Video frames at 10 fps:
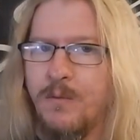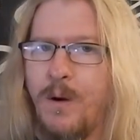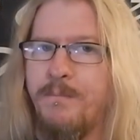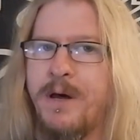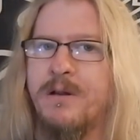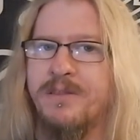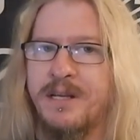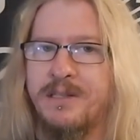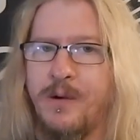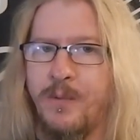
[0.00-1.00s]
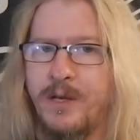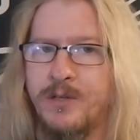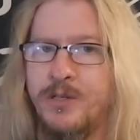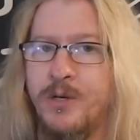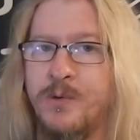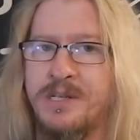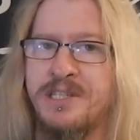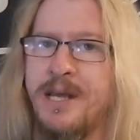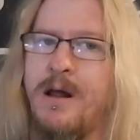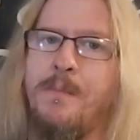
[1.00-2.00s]
what better thing that we could do to
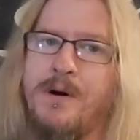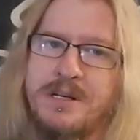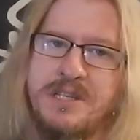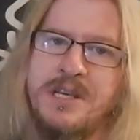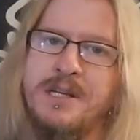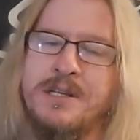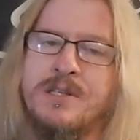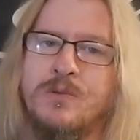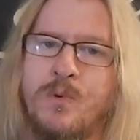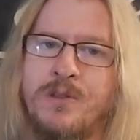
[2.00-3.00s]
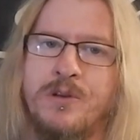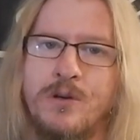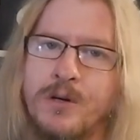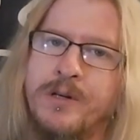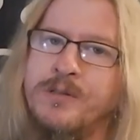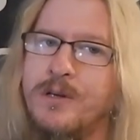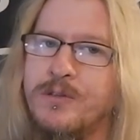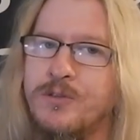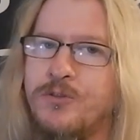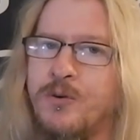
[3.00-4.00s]
set up our descendants with good,
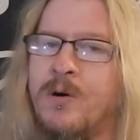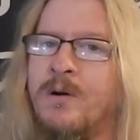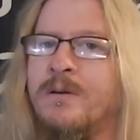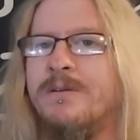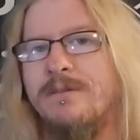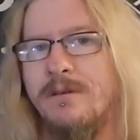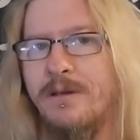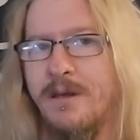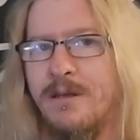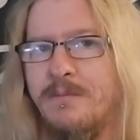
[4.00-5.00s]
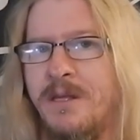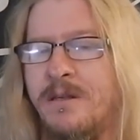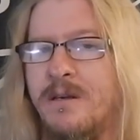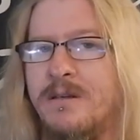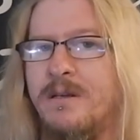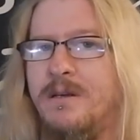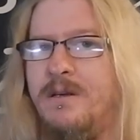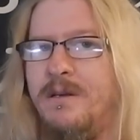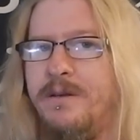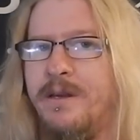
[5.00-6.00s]
strong Hamingja,
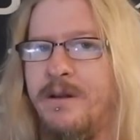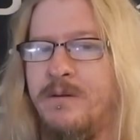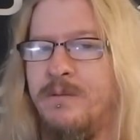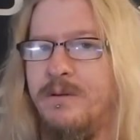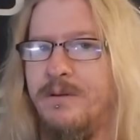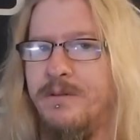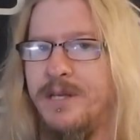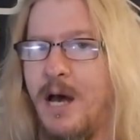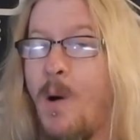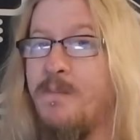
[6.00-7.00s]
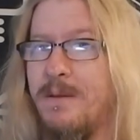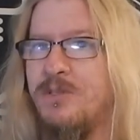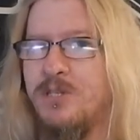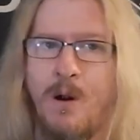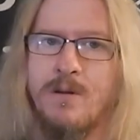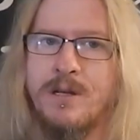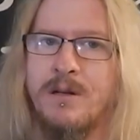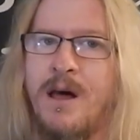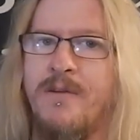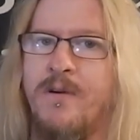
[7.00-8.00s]
you know, to help them start
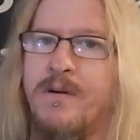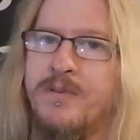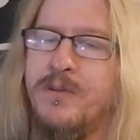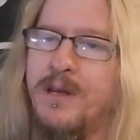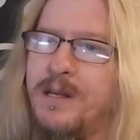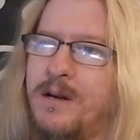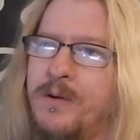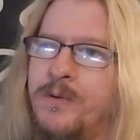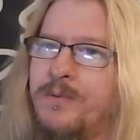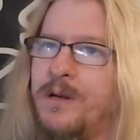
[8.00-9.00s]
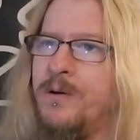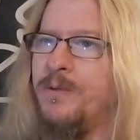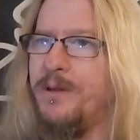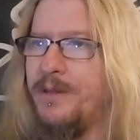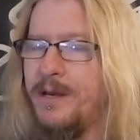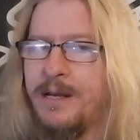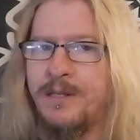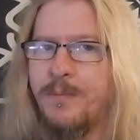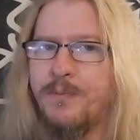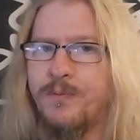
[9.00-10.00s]
their life off? You, they, you know, you know they, they
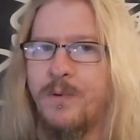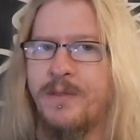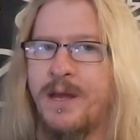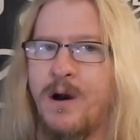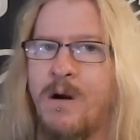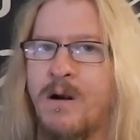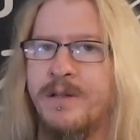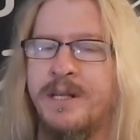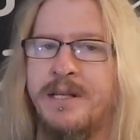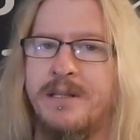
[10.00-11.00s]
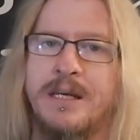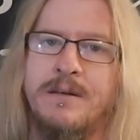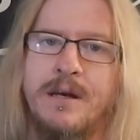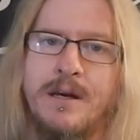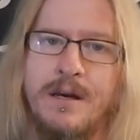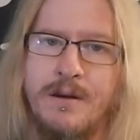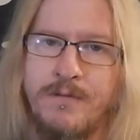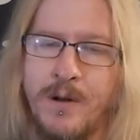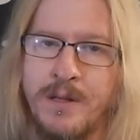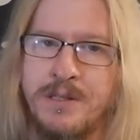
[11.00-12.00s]
end up where they are and they, they
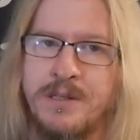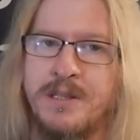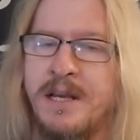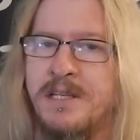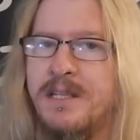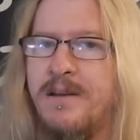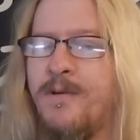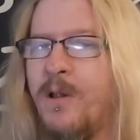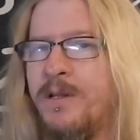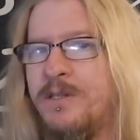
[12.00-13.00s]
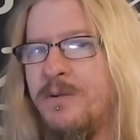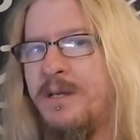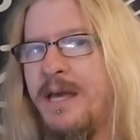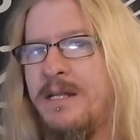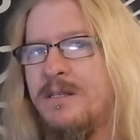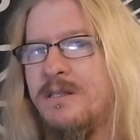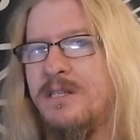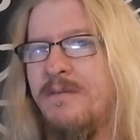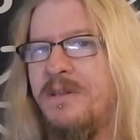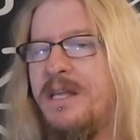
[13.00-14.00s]
fall into the things that they fall into and get into the
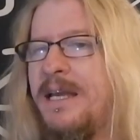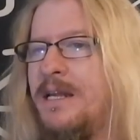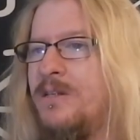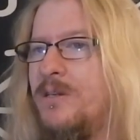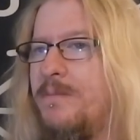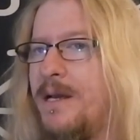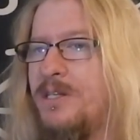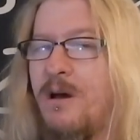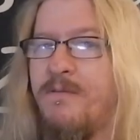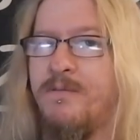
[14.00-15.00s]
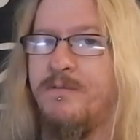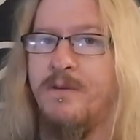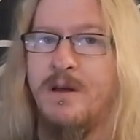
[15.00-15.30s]
stuff that they get into based off of